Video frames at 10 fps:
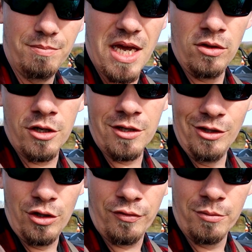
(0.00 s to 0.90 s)
may look a
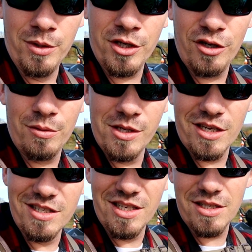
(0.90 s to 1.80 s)
little familiar
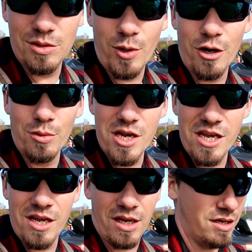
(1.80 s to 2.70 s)
because this is where
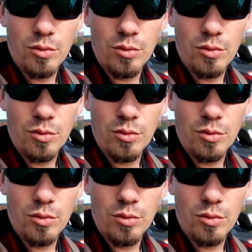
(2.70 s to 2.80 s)
we